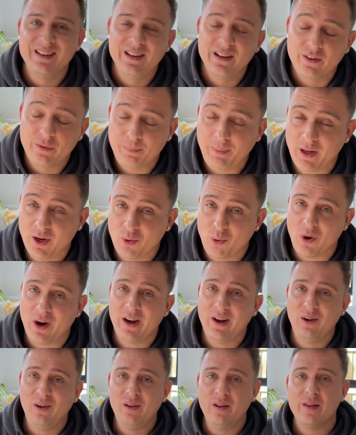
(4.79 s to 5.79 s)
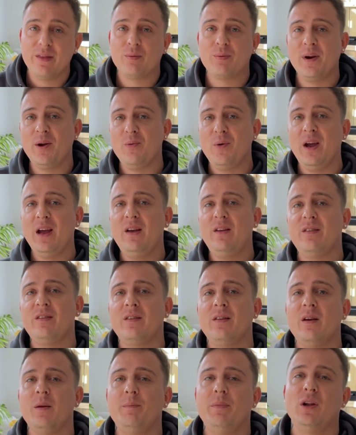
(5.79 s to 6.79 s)
It's been a while, 3
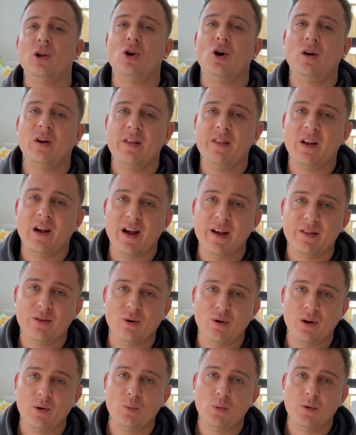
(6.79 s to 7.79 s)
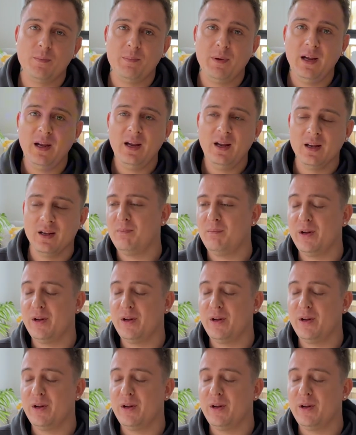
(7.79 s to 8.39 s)
weeks, a bit longer than I thought it would be,